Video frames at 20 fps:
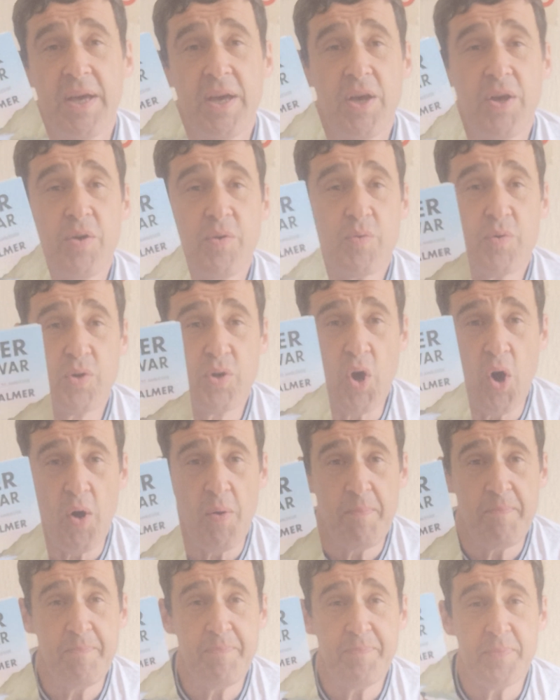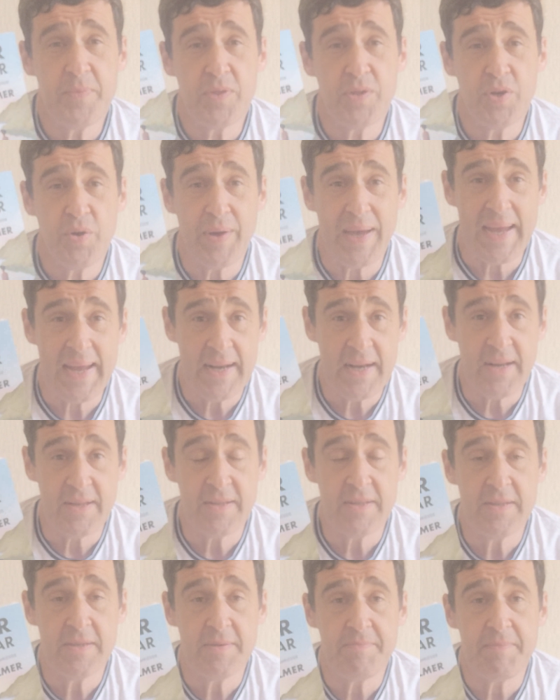who come to
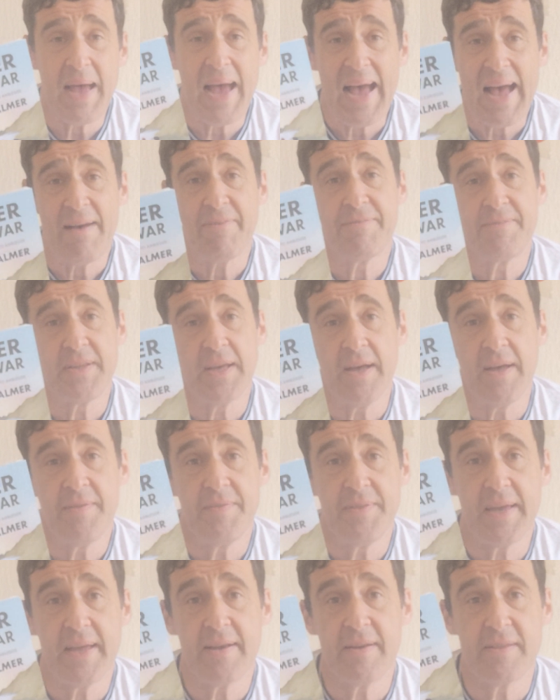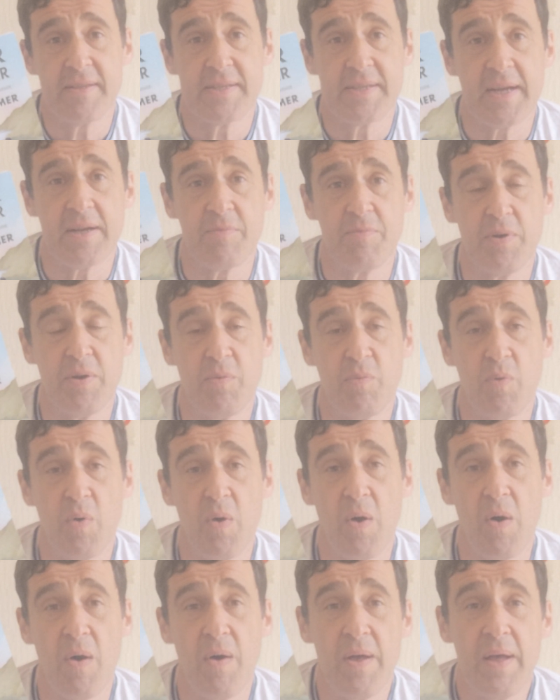England after the end of the Second World
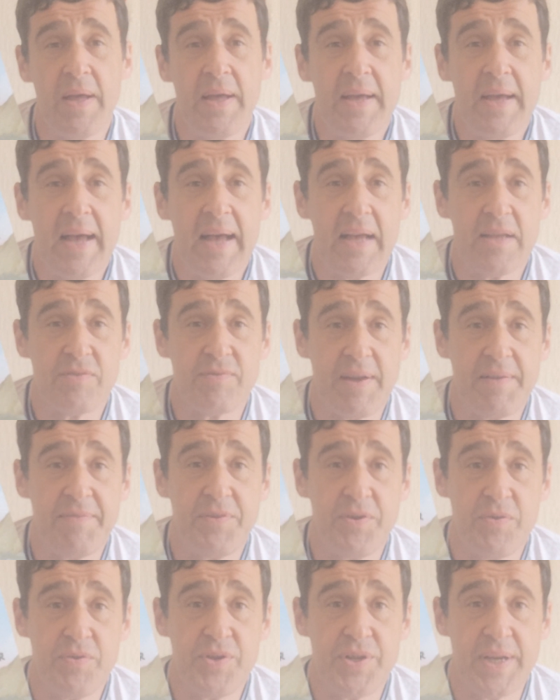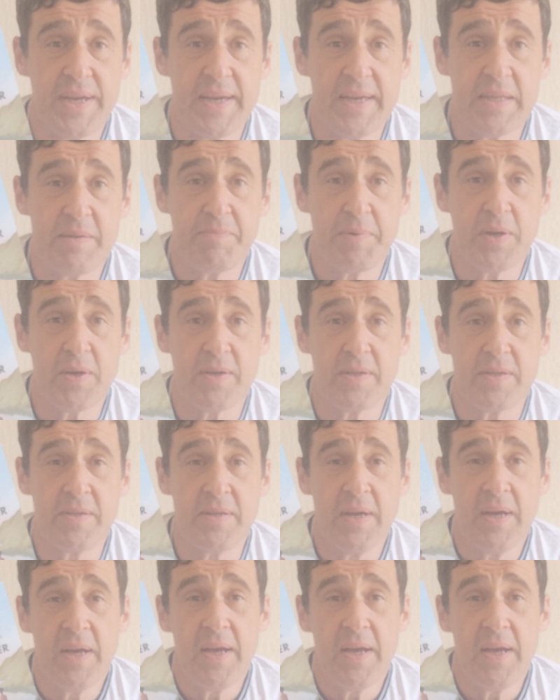War as refugees because